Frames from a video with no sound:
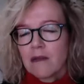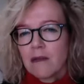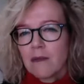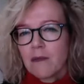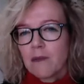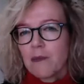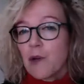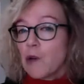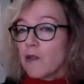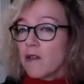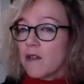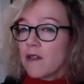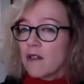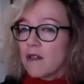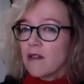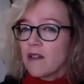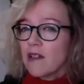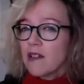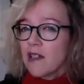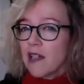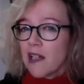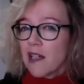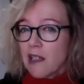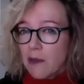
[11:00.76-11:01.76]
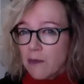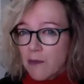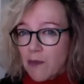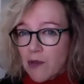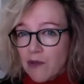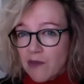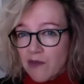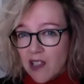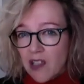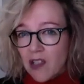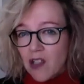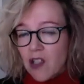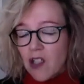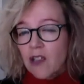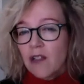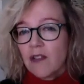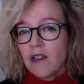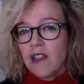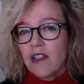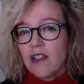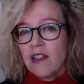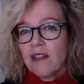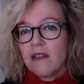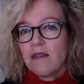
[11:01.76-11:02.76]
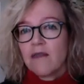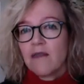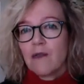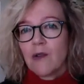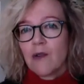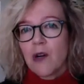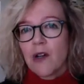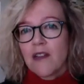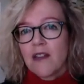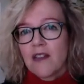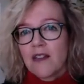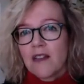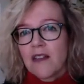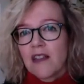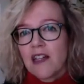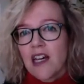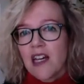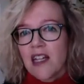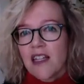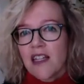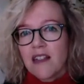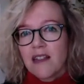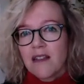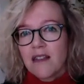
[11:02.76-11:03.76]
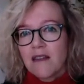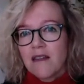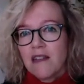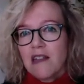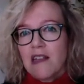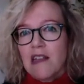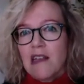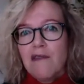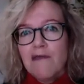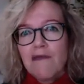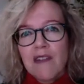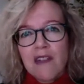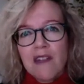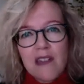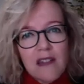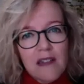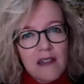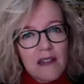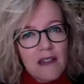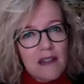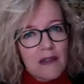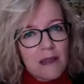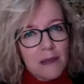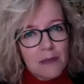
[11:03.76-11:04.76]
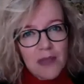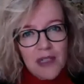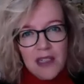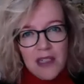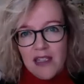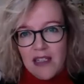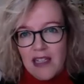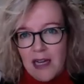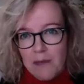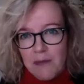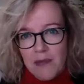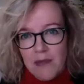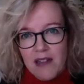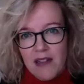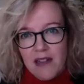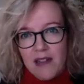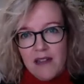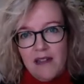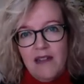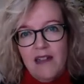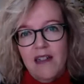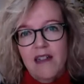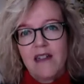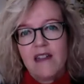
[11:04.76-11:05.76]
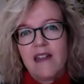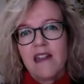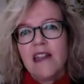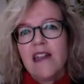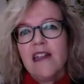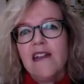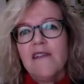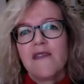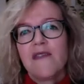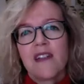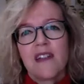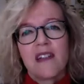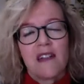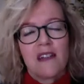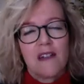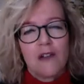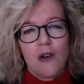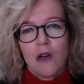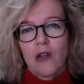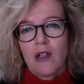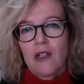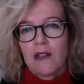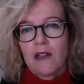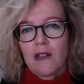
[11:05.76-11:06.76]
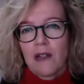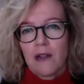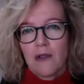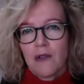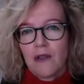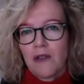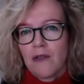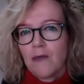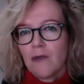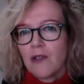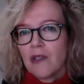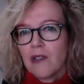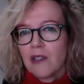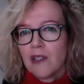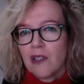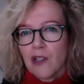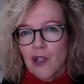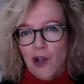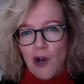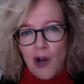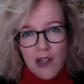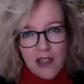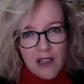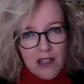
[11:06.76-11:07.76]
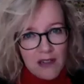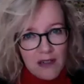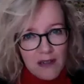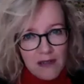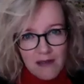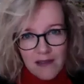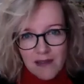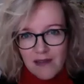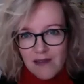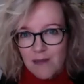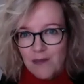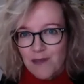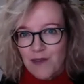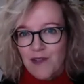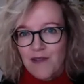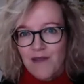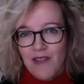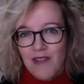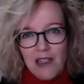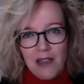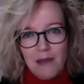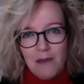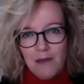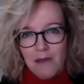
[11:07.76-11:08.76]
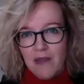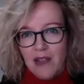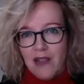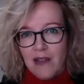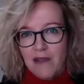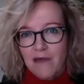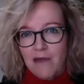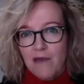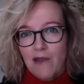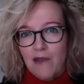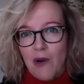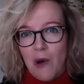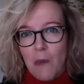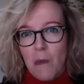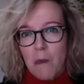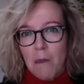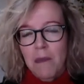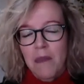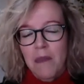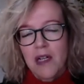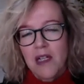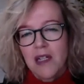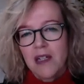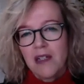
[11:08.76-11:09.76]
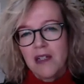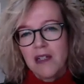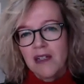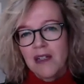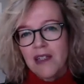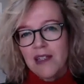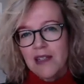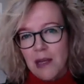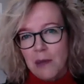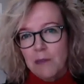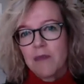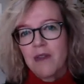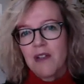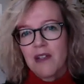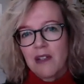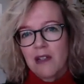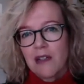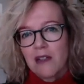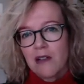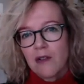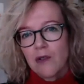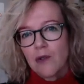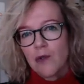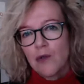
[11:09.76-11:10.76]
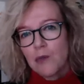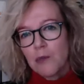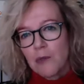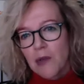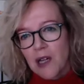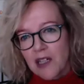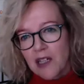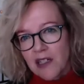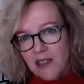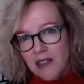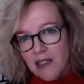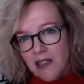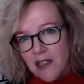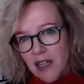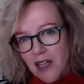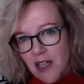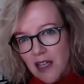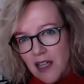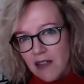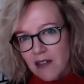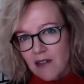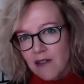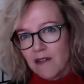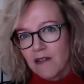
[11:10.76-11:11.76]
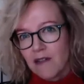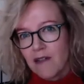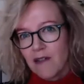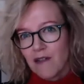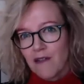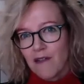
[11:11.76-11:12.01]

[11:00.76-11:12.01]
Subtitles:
personally and professionally was that even a pandemic and even a lockdown will not prevent me from stepping into my inner